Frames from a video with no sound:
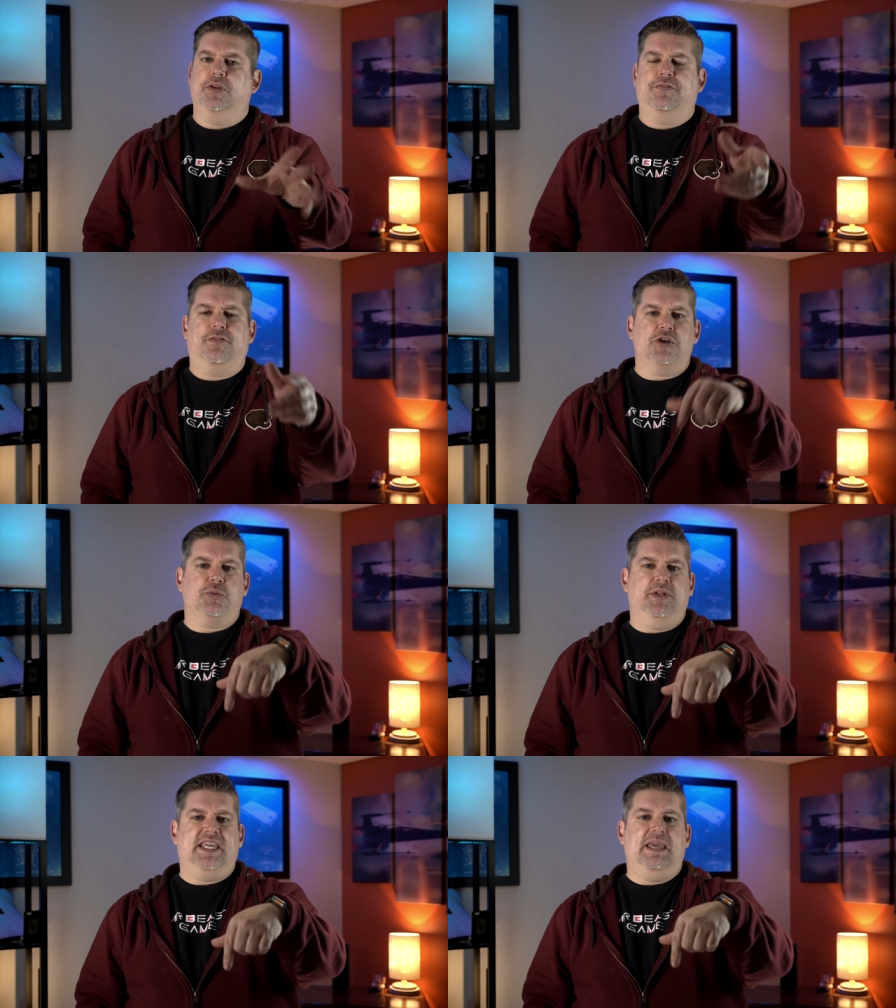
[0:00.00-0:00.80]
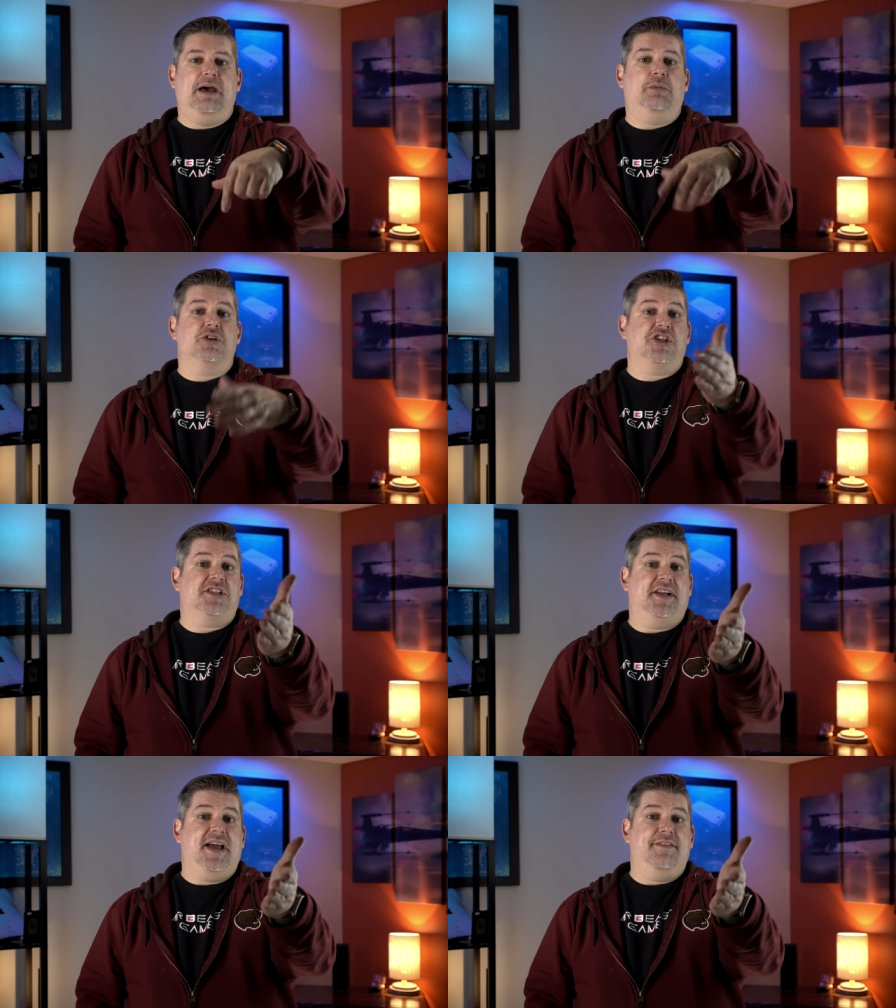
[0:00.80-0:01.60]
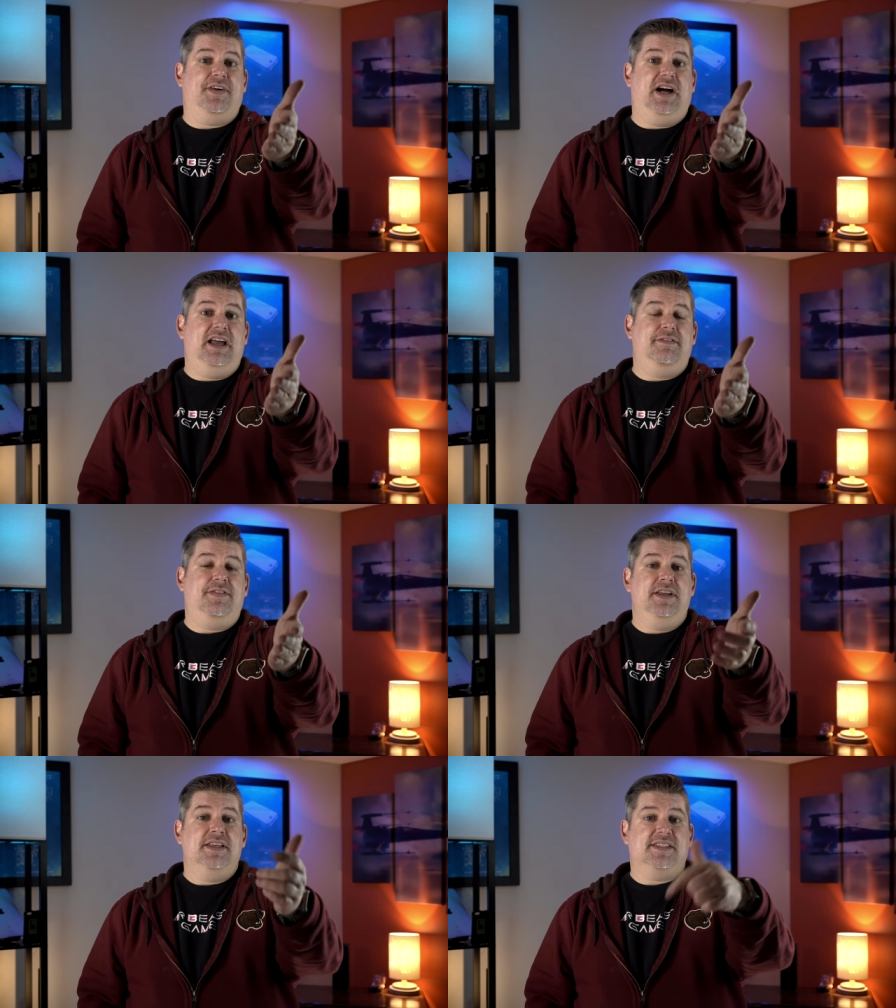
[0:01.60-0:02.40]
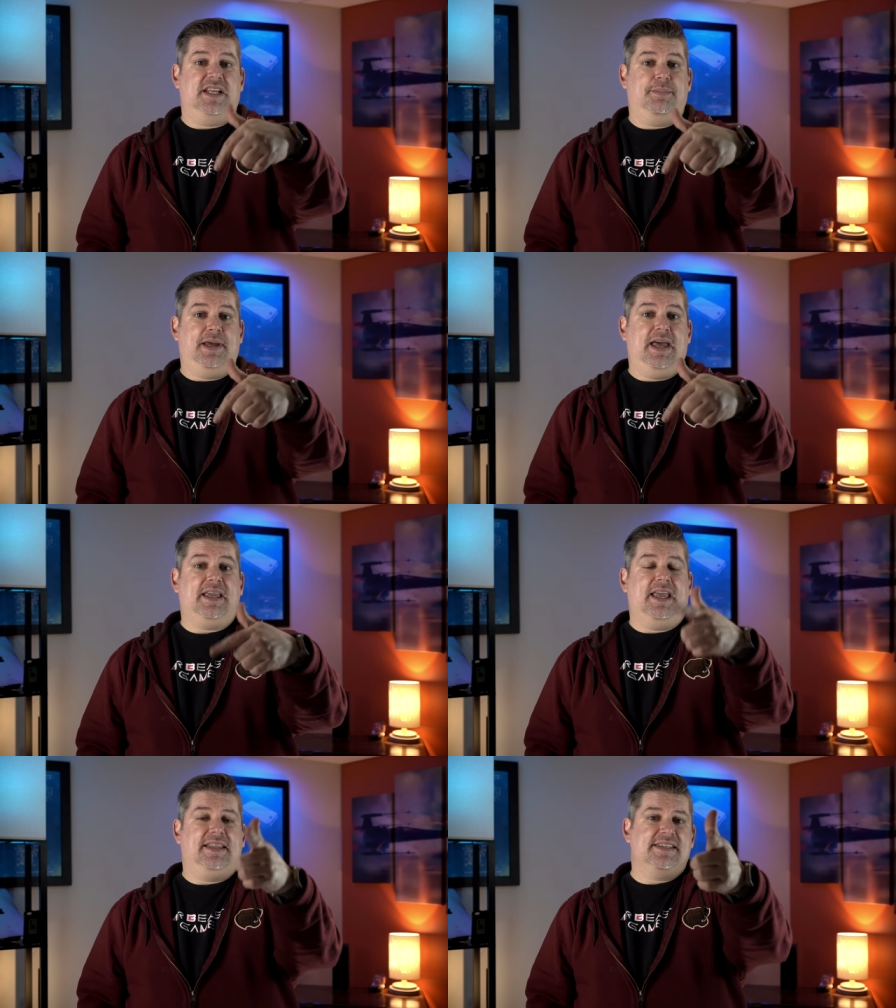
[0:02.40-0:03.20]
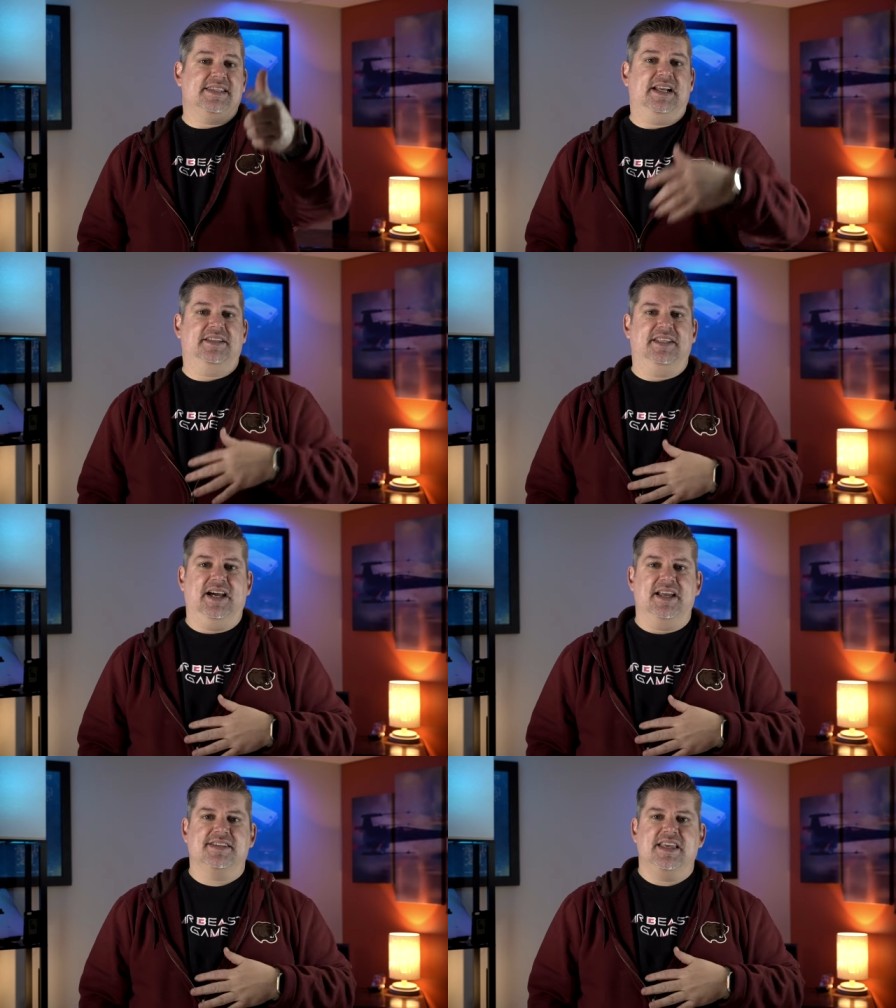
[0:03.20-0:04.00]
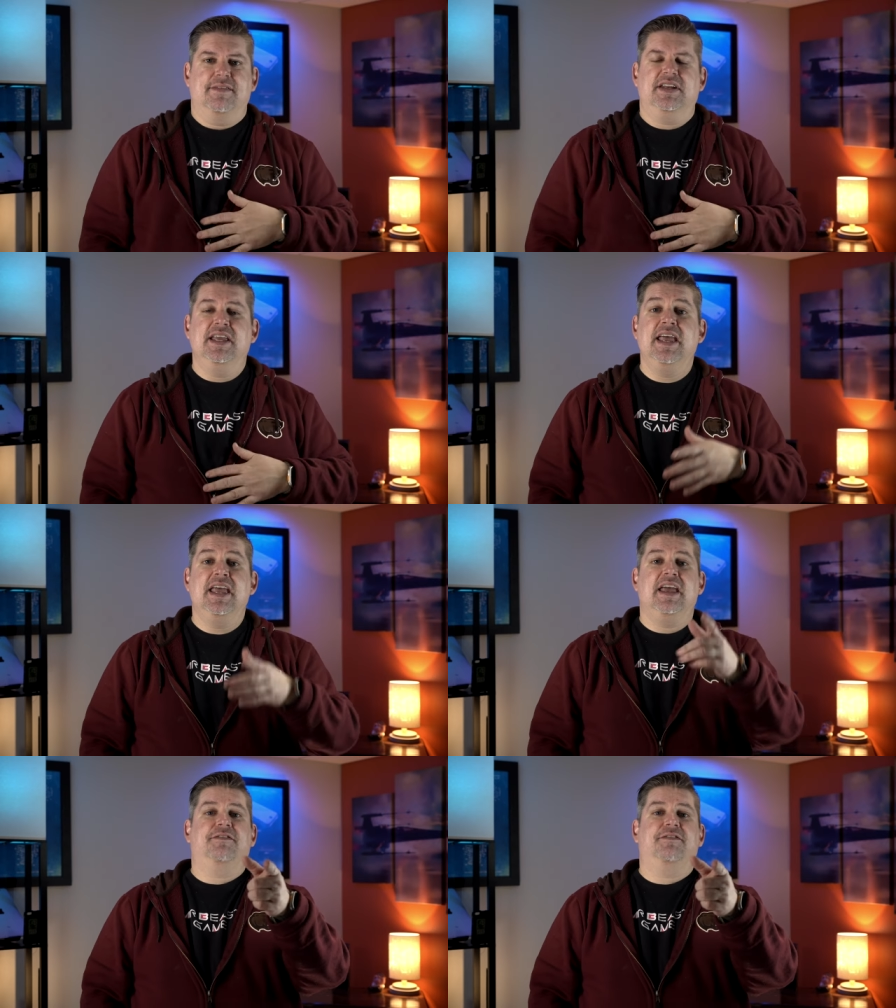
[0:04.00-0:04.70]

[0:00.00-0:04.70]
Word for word: The first one that came out was just an i5, sent it back, and they sent out the i7.